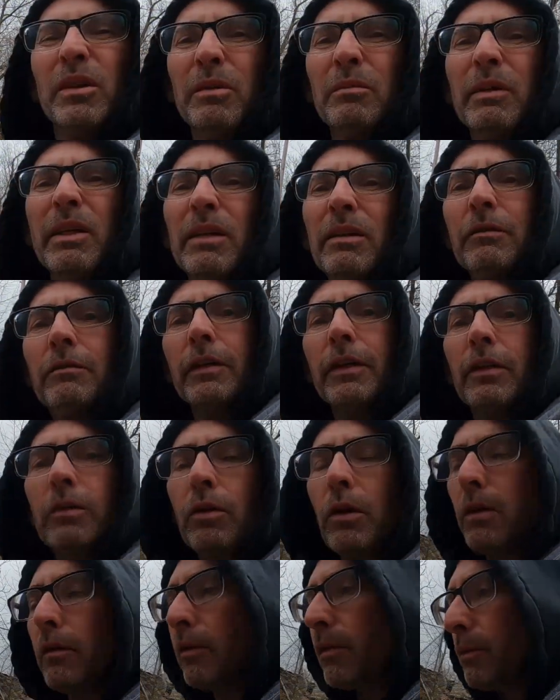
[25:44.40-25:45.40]
do you mean a
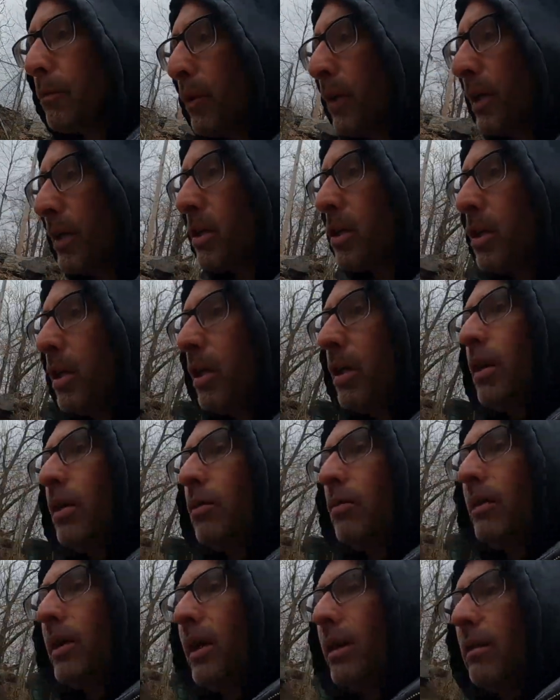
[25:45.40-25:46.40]
victory over the British?
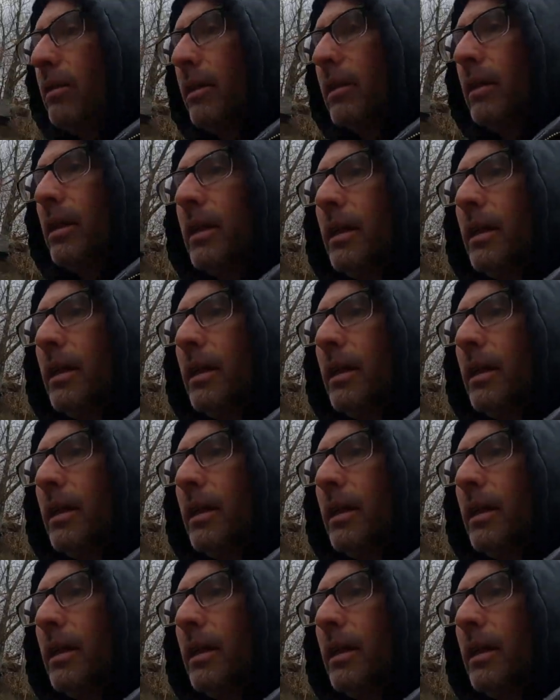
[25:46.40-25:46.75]
Well,